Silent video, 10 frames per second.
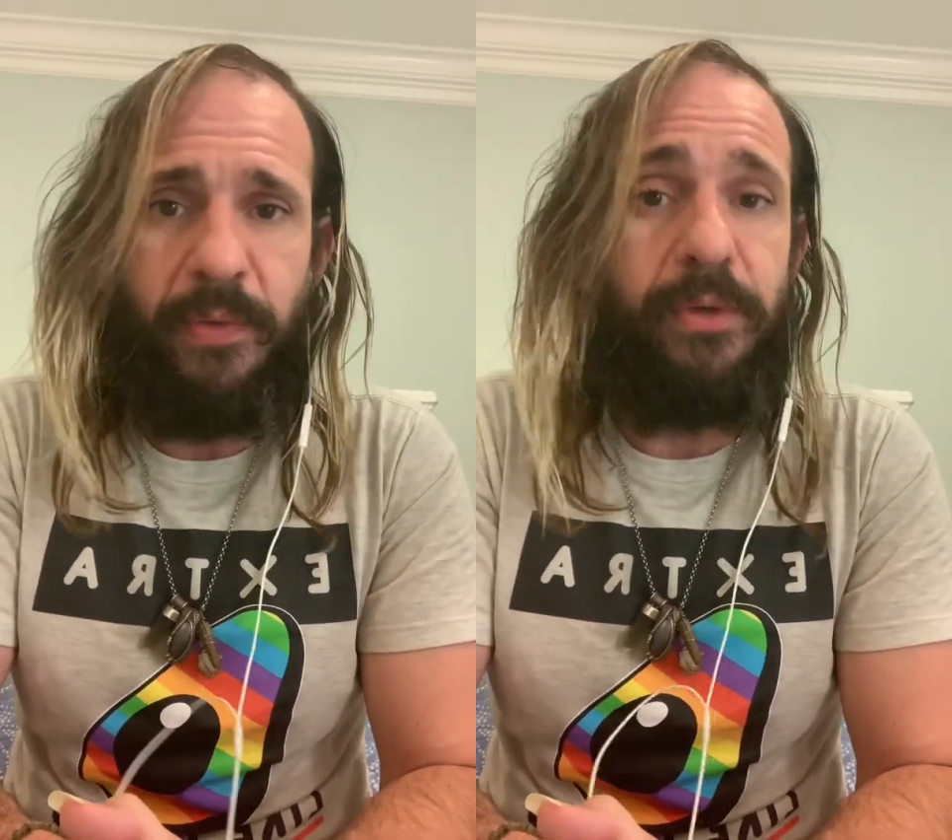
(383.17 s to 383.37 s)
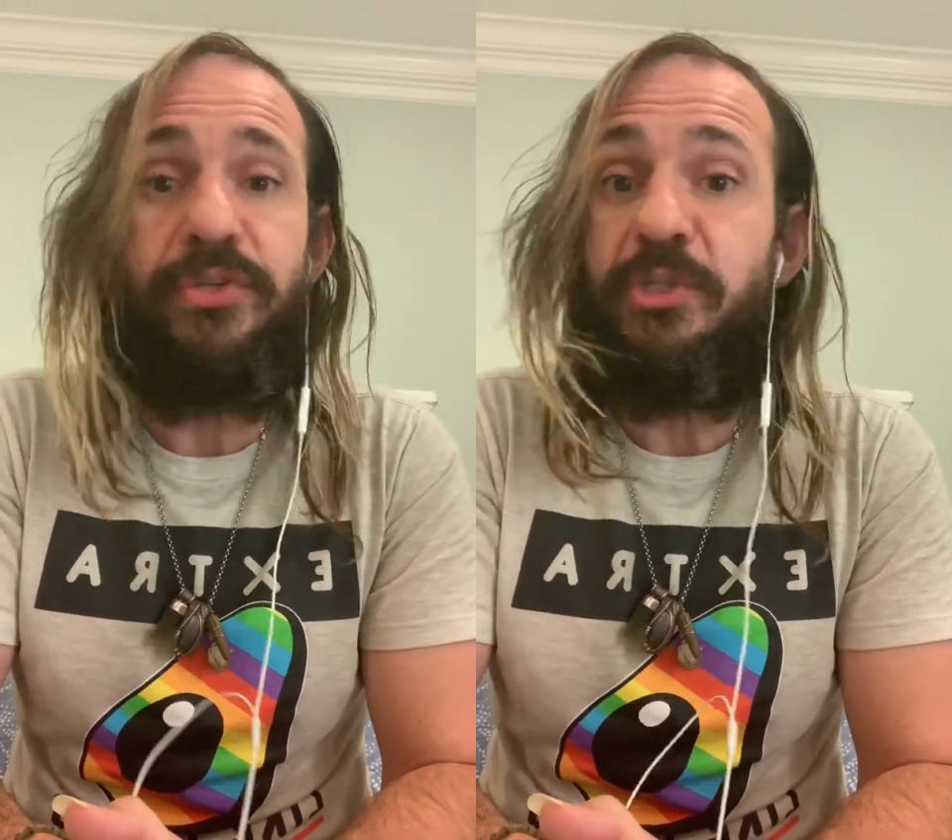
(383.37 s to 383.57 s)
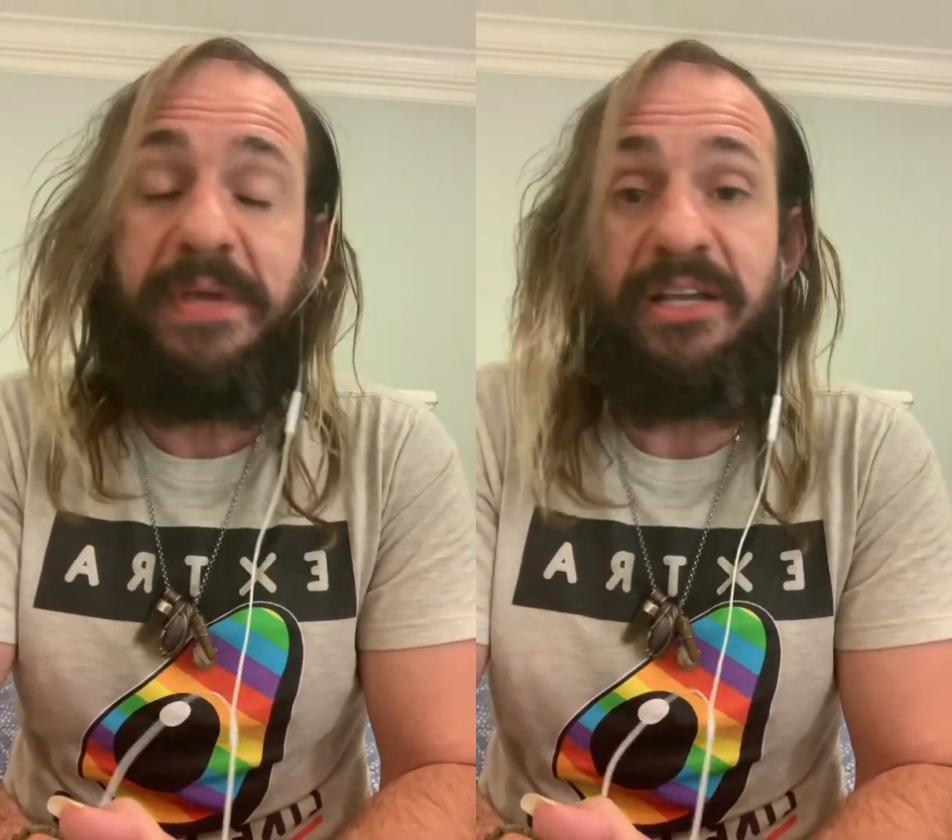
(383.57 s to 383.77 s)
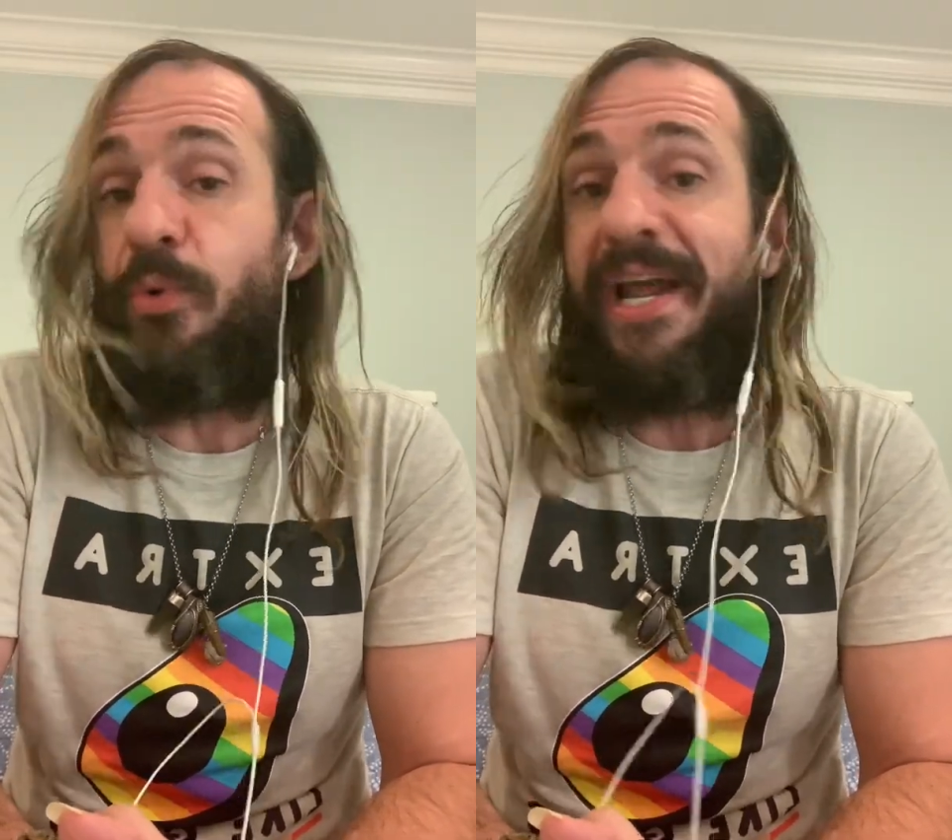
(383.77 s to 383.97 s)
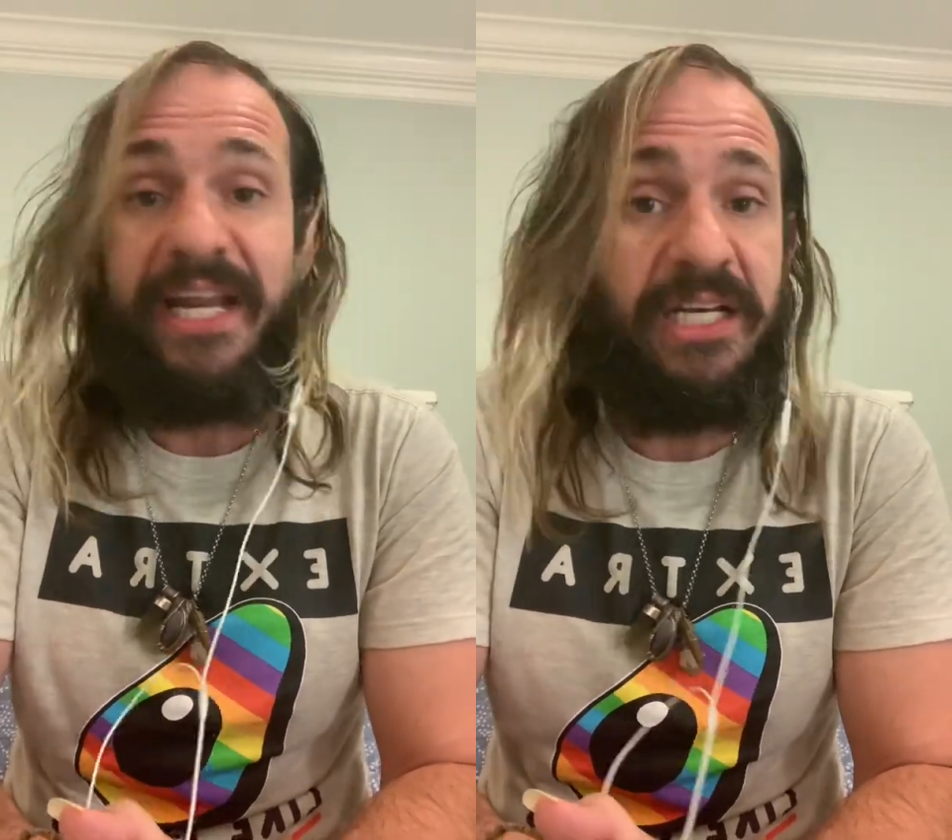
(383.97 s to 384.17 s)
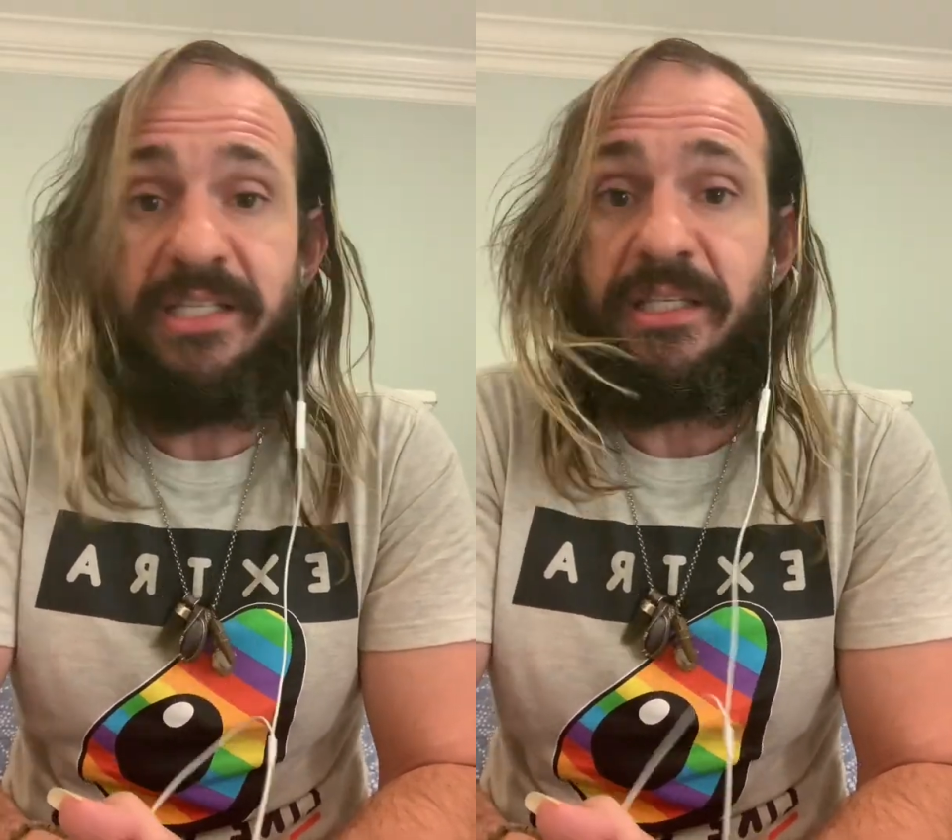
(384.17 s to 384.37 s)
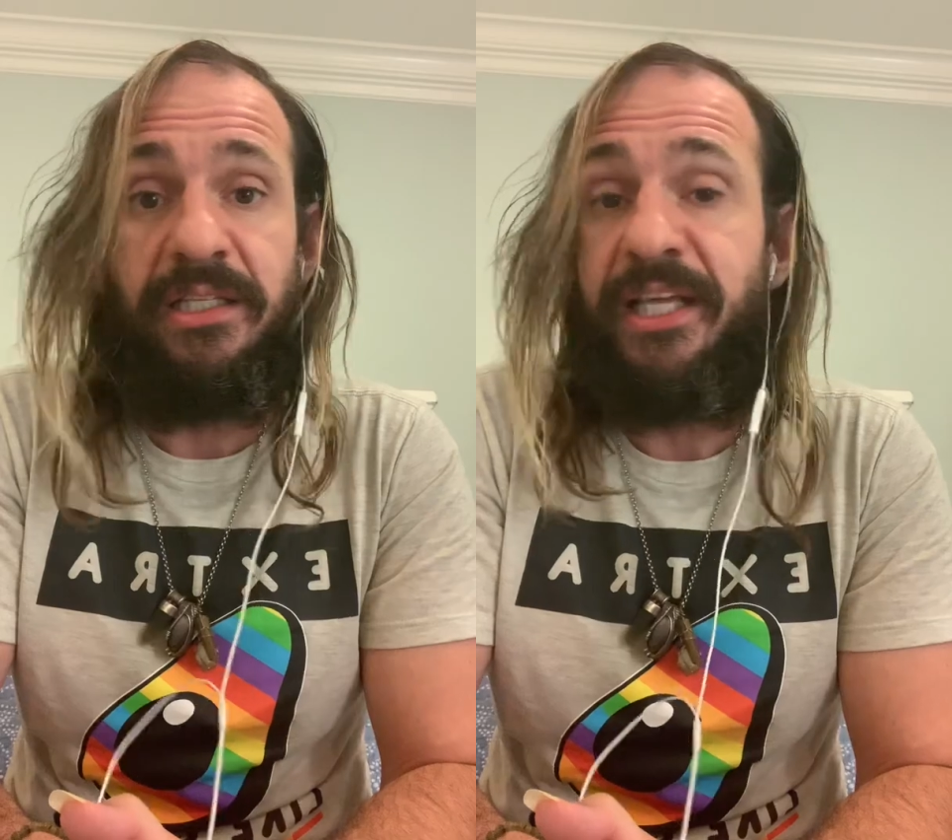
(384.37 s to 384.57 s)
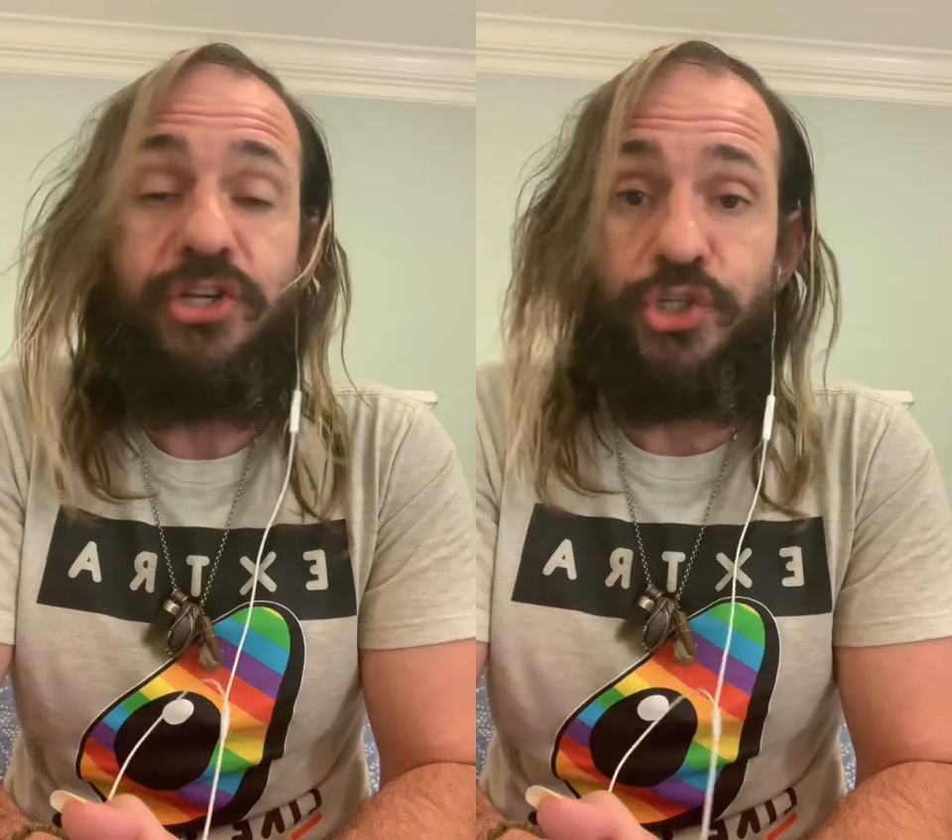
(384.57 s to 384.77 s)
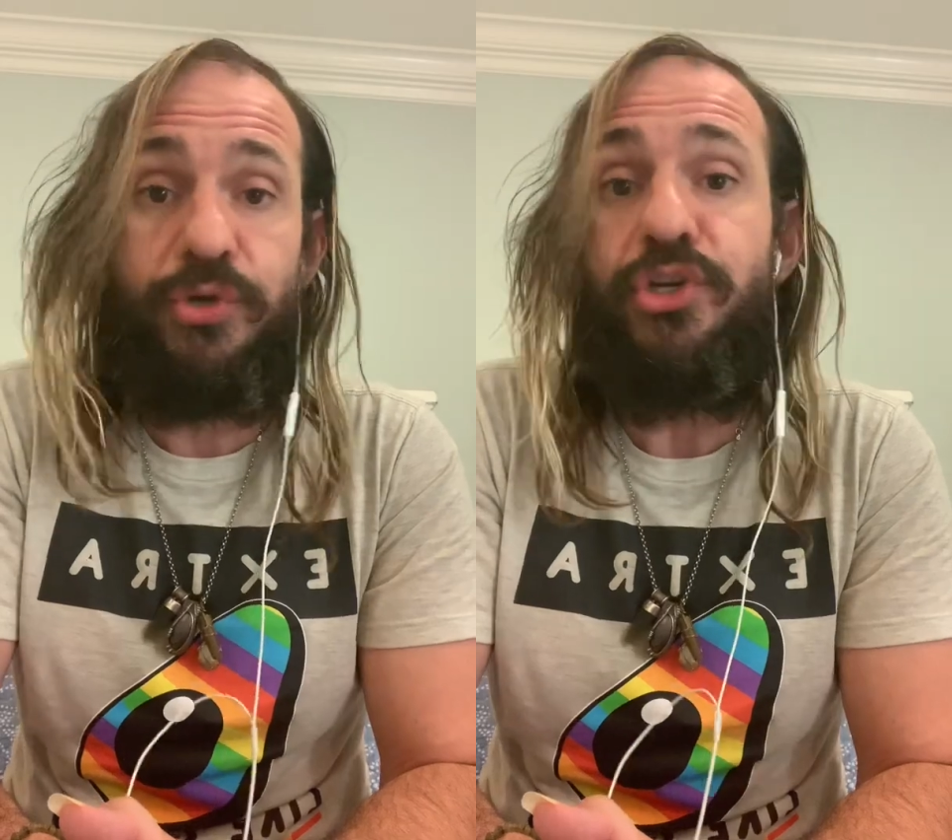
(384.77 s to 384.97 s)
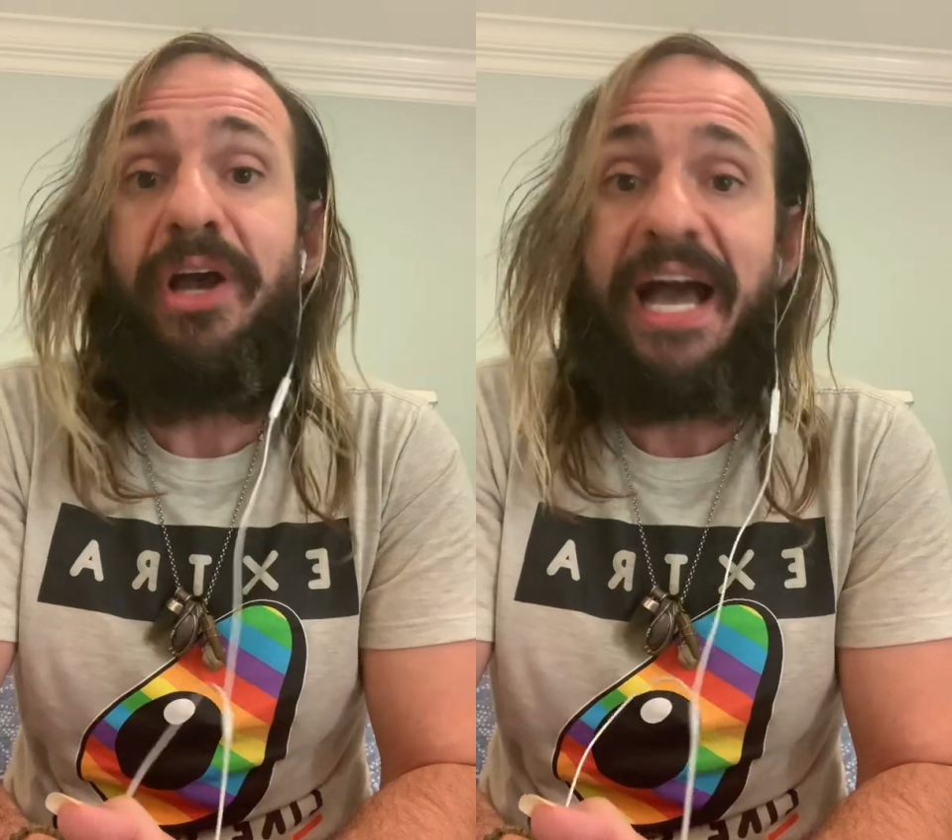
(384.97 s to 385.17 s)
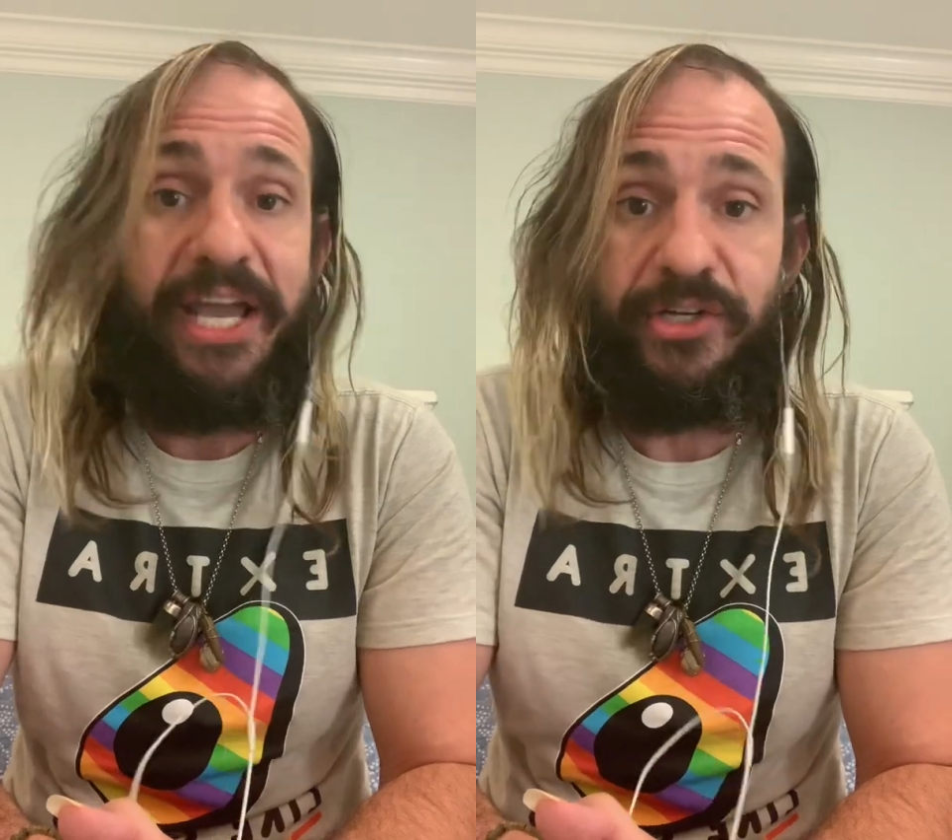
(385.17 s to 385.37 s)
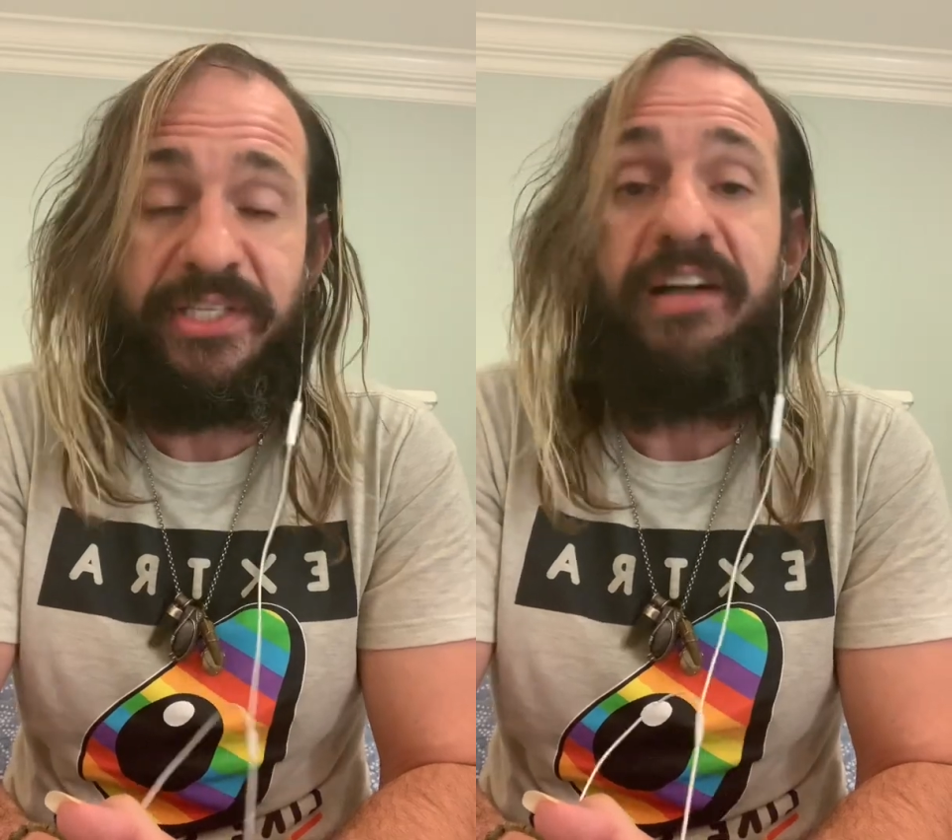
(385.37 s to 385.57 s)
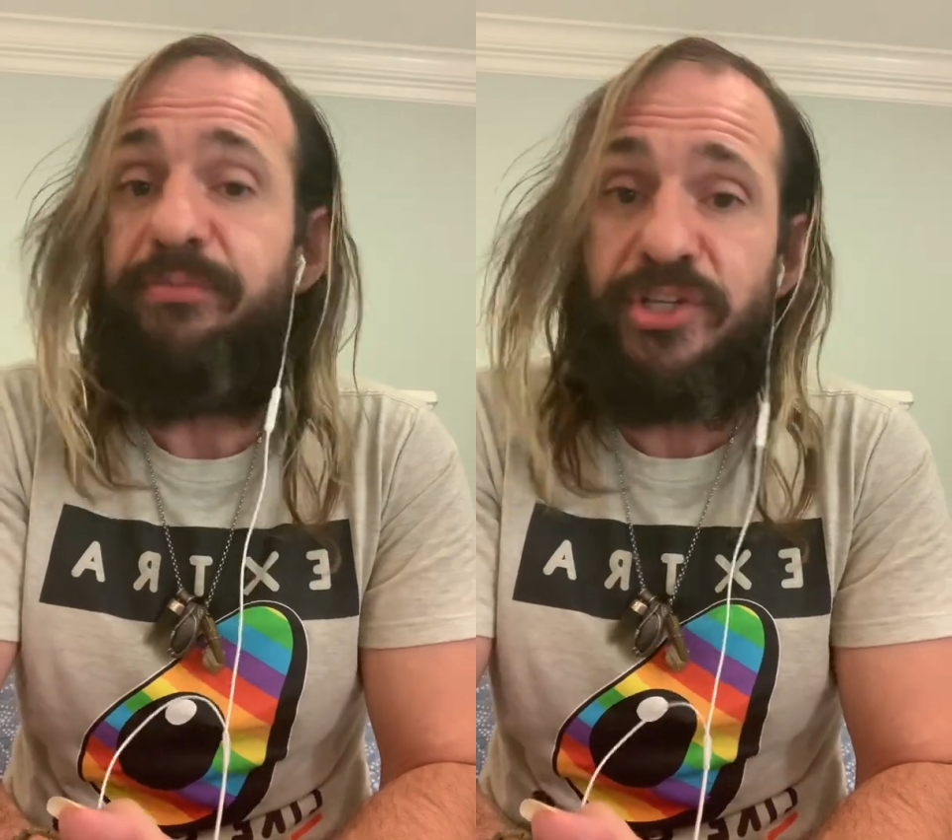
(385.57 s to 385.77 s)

We will speak quite innocently to your higher self,